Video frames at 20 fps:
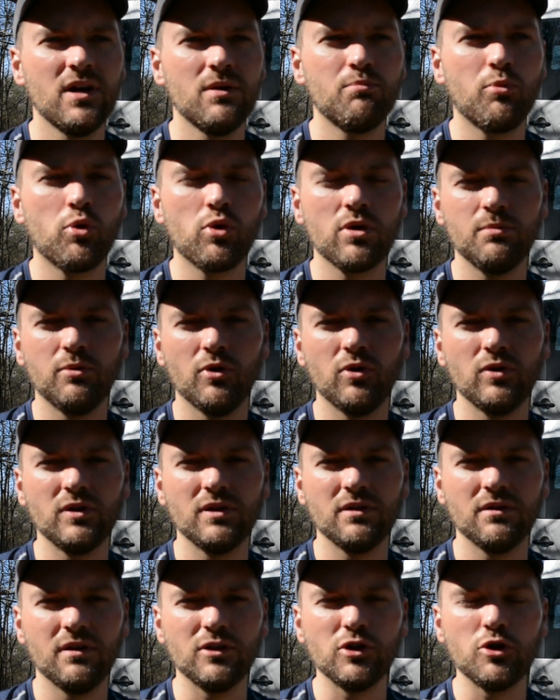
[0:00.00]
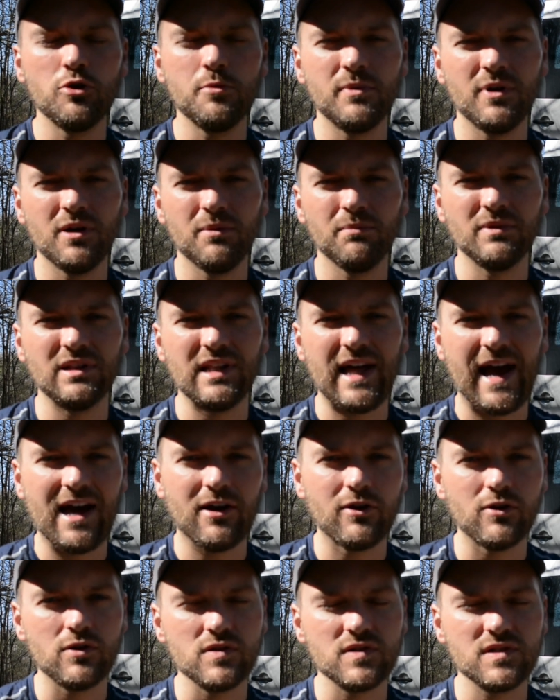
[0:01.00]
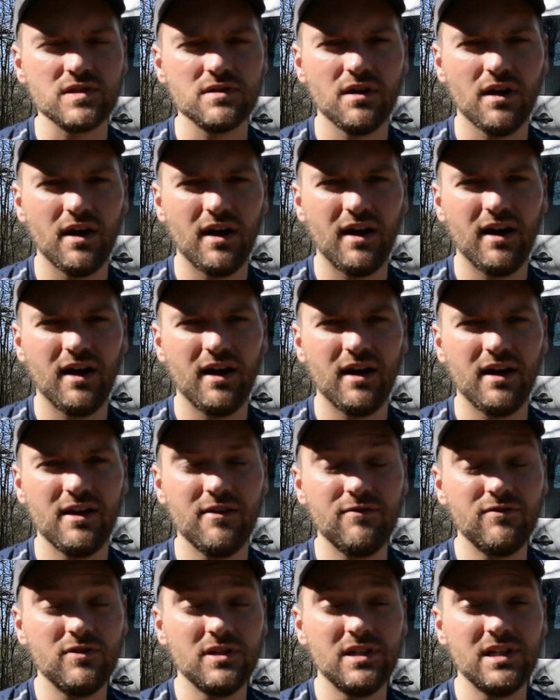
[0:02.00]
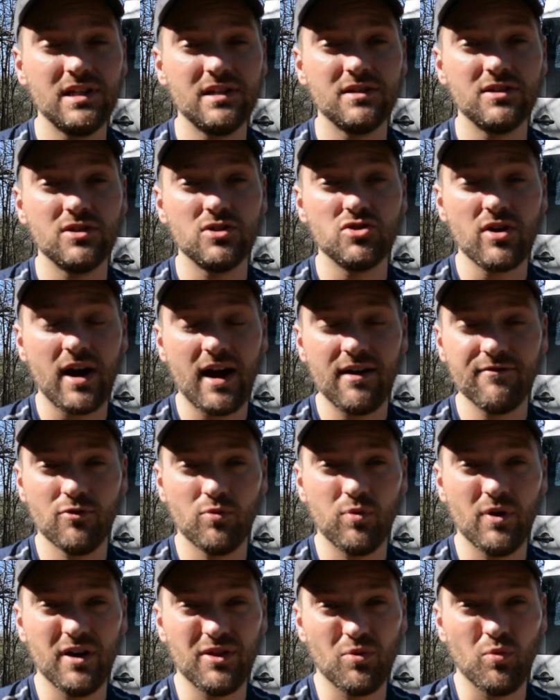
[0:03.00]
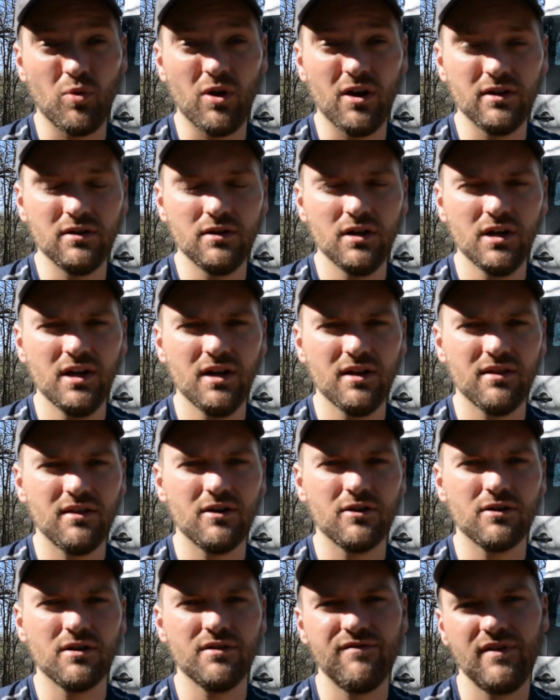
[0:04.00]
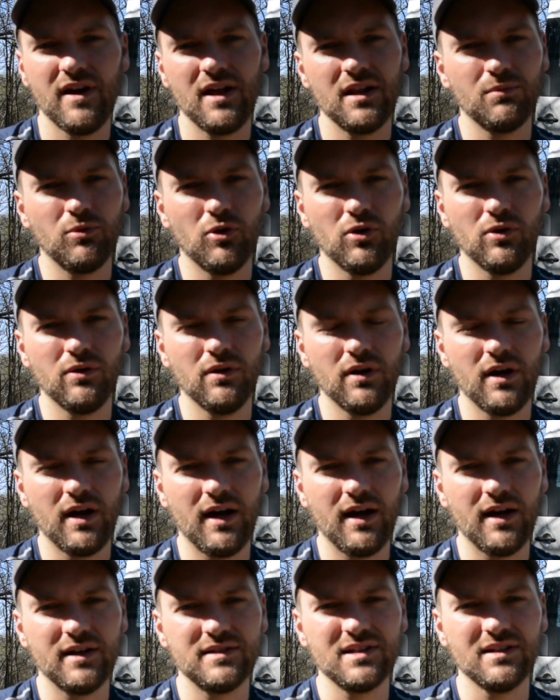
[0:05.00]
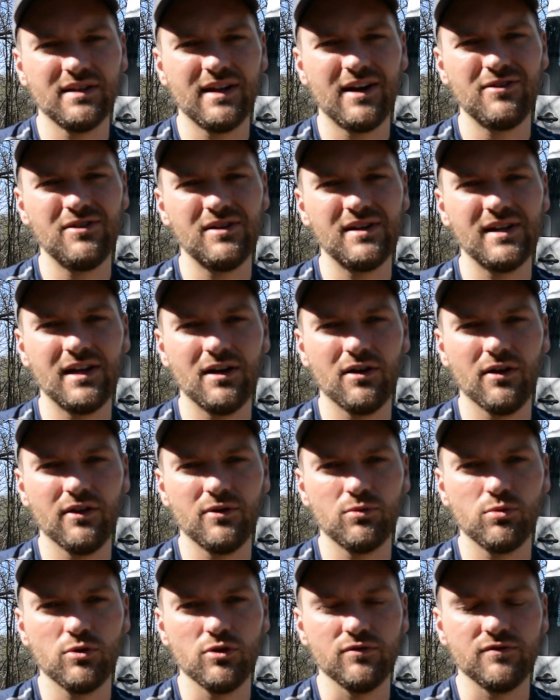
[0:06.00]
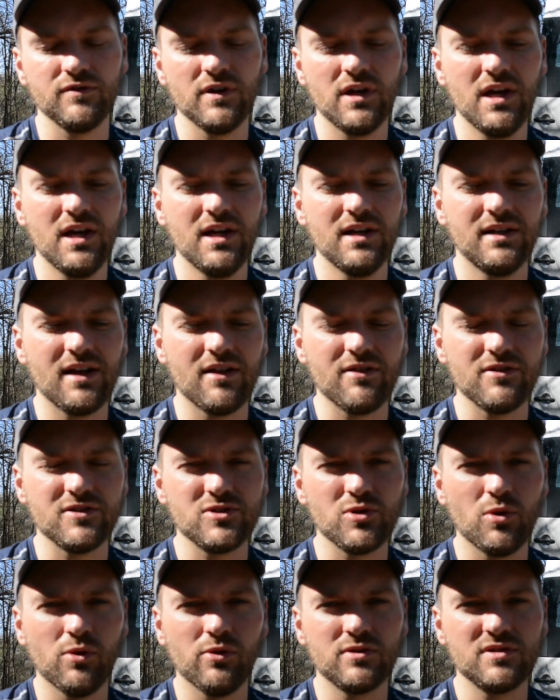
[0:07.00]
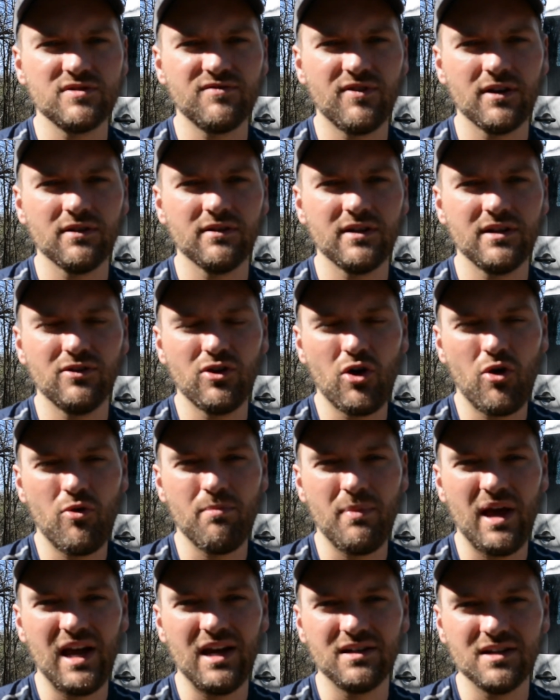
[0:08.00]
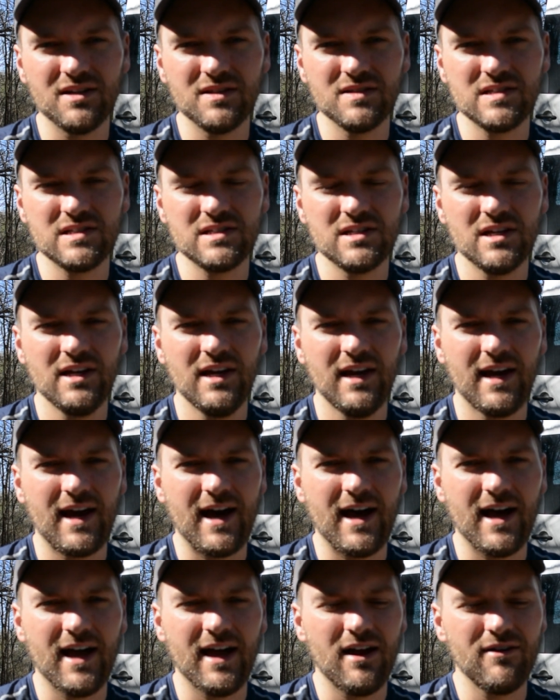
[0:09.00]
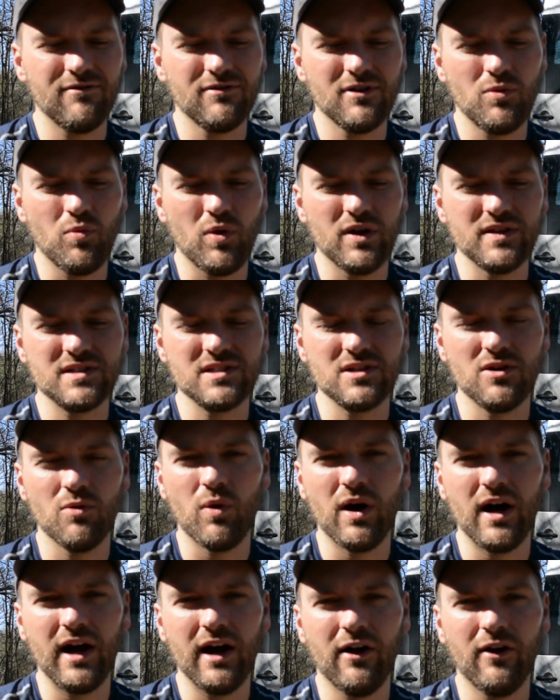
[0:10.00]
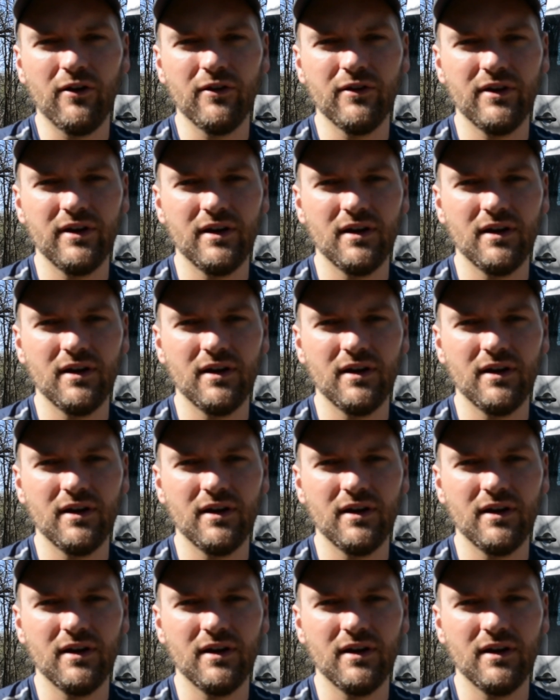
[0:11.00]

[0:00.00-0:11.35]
portable aluminum ladders, if you needed to travel with one, that are available to allow you to get on the roof. Now, the solar is fairly low maintenance. Every once in a while,